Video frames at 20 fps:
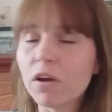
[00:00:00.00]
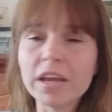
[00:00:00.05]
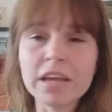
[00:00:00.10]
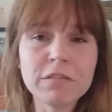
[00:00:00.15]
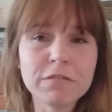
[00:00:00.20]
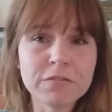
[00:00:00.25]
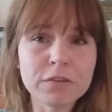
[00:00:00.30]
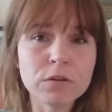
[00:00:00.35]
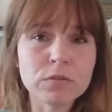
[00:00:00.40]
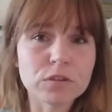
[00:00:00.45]

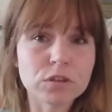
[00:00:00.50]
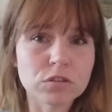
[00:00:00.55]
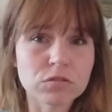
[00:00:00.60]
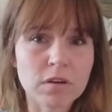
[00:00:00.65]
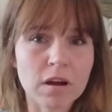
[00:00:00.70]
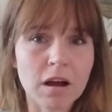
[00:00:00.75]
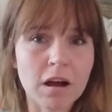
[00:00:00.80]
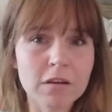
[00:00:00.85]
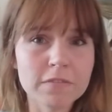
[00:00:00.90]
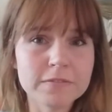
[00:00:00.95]
in future
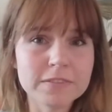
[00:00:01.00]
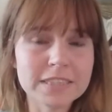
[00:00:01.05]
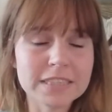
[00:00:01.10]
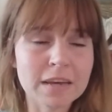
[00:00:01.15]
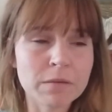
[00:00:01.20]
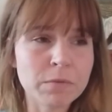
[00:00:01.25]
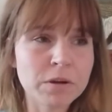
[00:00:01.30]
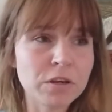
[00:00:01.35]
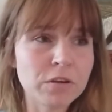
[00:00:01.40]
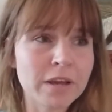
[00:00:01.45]
drafts,
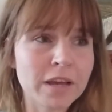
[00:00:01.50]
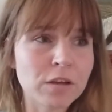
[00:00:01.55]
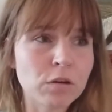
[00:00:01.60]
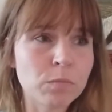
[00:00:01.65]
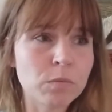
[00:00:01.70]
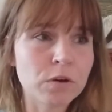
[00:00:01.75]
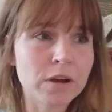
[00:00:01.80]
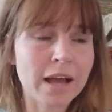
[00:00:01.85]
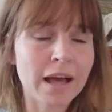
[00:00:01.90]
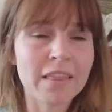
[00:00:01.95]
and when you get your
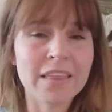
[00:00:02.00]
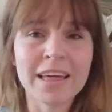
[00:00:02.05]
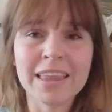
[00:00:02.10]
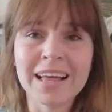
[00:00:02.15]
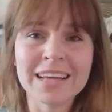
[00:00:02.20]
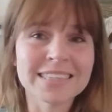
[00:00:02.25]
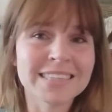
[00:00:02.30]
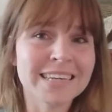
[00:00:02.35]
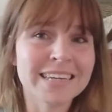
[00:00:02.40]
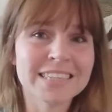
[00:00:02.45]
book out there,
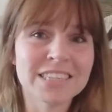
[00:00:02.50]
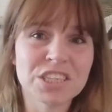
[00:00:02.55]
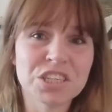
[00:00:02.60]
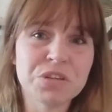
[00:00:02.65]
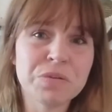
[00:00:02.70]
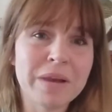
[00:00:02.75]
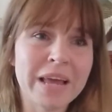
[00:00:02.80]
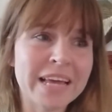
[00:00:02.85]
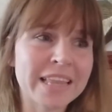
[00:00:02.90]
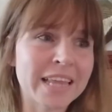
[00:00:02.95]
that's it. It's
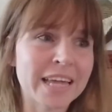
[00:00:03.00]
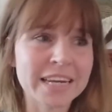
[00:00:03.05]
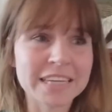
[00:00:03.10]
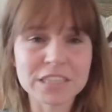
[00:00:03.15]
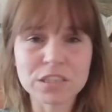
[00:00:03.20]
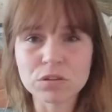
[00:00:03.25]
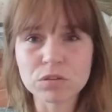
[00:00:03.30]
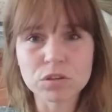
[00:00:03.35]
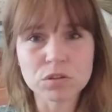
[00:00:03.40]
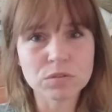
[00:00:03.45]
too late then.
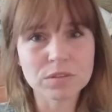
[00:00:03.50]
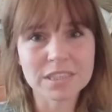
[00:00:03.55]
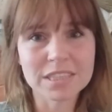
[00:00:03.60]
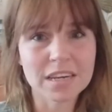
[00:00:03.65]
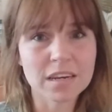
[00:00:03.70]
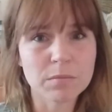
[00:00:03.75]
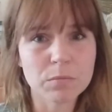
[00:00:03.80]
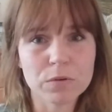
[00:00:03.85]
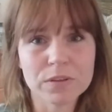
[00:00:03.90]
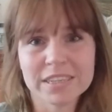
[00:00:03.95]
It's not yours
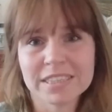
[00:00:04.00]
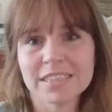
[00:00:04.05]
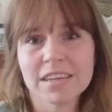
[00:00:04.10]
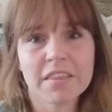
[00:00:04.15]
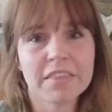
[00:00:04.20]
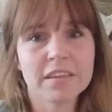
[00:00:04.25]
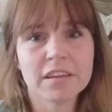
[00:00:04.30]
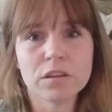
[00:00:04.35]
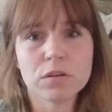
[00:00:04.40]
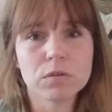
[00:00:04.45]
anymore. There's
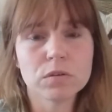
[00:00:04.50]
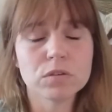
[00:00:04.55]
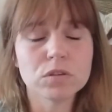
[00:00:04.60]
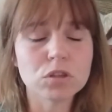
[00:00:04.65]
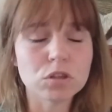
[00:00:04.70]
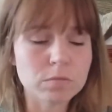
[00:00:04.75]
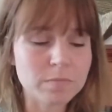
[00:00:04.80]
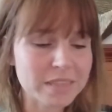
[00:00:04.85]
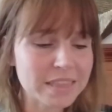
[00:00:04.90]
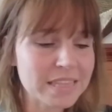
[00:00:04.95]
nothing you can
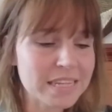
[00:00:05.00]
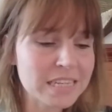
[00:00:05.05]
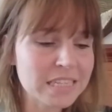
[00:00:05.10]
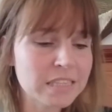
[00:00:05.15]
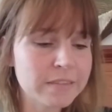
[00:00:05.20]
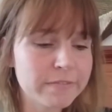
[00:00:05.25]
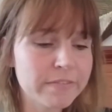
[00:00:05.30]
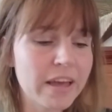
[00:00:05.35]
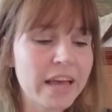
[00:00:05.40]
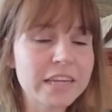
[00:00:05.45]
do. But
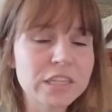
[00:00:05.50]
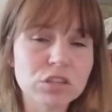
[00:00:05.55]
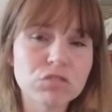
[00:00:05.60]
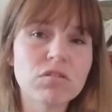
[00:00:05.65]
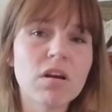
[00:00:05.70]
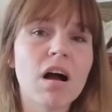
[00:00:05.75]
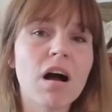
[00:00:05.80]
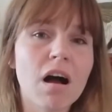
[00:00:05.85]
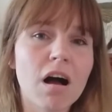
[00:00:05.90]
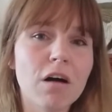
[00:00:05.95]
this first
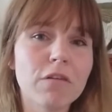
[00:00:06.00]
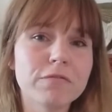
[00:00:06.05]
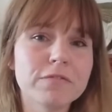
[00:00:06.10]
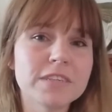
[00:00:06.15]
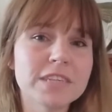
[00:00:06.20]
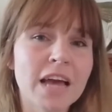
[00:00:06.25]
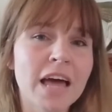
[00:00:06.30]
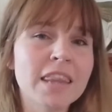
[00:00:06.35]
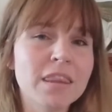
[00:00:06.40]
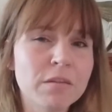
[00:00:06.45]
draft,
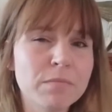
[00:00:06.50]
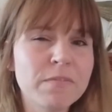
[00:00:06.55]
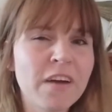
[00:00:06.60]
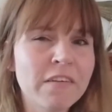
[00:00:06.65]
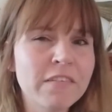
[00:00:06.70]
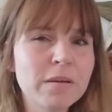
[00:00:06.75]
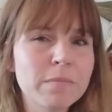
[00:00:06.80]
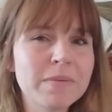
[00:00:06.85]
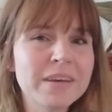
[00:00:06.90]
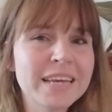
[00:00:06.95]
at the
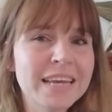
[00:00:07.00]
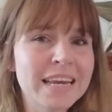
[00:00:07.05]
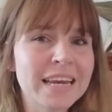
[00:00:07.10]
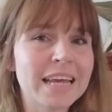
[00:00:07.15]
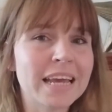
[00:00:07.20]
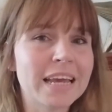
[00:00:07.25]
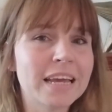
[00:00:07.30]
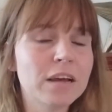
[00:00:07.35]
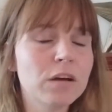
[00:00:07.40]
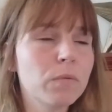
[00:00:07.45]
very
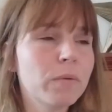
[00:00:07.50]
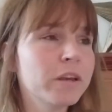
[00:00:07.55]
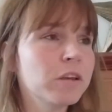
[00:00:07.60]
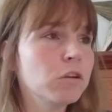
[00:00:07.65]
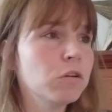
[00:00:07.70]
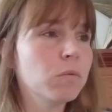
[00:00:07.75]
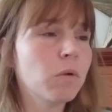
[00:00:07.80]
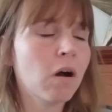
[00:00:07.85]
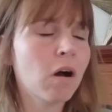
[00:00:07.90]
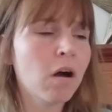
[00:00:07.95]
beginning, when
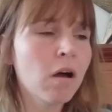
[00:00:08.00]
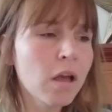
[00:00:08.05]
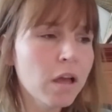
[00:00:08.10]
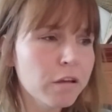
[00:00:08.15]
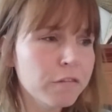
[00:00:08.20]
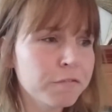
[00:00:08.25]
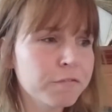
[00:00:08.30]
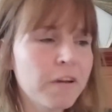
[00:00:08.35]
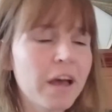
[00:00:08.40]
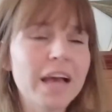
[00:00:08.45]
you are
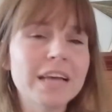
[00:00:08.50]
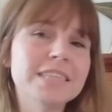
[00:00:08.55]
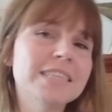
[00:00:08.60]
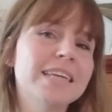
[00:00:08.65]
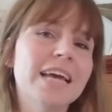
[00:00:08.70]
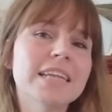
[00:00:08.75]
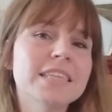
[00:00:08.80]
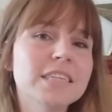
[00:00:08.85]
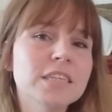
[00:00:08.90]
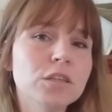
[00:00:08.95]
first
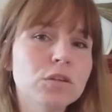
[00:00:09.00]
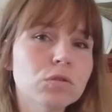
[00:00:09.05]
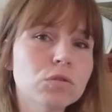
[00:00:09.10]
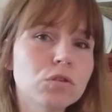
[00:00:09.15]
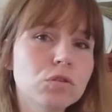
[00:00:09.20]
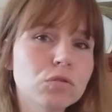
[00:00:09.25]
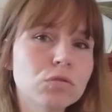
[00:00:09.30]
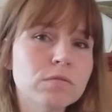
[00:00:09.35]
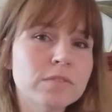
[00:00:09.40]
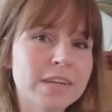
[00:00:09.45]
getting your
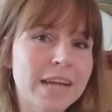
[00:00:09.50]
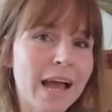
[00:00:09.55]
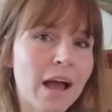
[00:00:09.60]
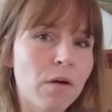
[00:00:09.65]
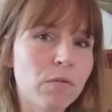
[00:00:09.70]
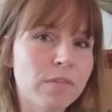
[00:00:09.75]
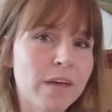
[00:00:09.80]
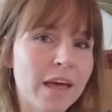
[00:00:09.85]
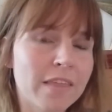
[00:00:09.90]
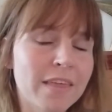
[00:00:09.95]
story
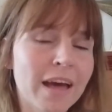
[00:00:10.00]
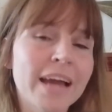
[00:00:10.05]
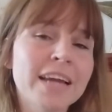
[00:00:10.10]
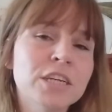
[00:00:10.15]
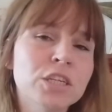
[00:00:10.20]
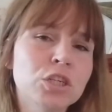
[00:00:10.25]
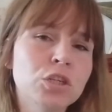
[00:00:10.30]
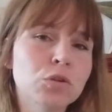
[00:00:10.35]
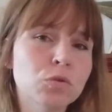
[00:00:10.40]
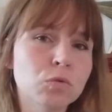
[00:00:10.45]
out there, that
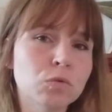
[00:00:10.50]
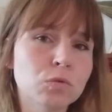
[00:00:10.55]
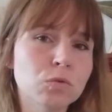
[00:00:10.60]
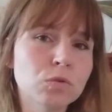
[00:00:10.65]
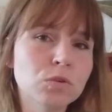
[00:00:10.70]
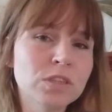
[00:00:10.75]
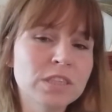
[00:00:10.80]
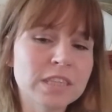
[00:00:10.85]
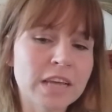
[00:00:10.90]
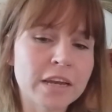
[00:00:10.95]
is
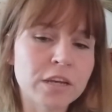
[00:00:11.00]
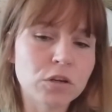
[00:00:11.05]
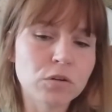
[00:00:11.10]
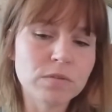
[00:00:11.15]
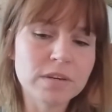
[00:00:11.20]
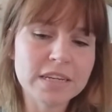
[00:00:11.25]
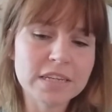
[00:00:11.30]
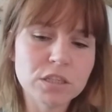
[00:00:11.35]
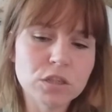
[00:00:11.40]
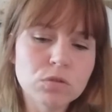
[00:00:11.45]
yours, and
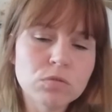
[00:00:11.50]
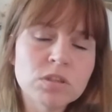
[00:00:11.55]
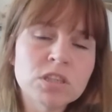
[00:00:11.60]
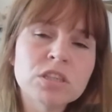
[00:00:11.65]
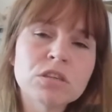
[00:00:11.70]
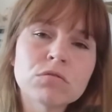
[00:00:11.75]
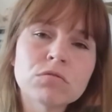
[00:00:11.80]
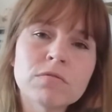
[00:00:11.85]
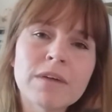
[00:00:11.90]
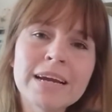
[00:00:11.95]
you need to
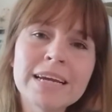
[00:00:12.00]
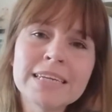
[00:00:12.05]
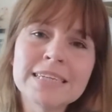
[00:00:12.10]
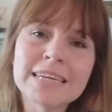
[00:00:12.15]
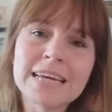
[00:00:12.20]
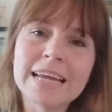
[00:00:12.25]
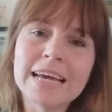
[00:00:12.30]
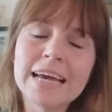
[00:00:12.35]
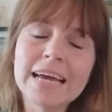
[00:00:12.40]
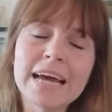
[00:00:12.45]
just
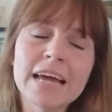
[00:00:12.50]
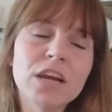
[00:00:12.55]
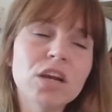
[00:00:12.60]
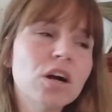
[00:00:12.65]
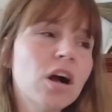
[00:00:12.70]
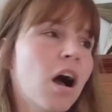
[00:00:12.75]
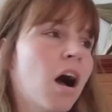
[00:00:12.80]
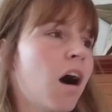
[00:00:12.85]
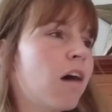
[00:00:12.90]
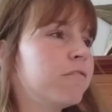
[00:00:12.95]
cradle it and
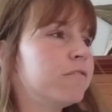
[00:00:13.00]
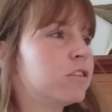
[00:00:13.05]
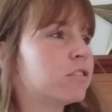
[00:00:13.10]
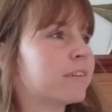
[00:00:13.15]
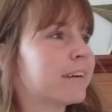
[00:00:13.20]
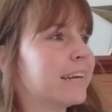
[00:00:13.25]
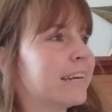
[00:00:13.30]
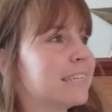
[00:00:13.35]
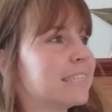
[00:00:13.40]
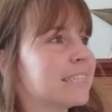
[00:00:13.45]
look after
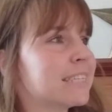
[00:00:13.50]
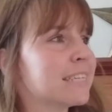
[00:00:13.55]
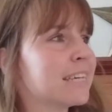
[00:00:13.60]
it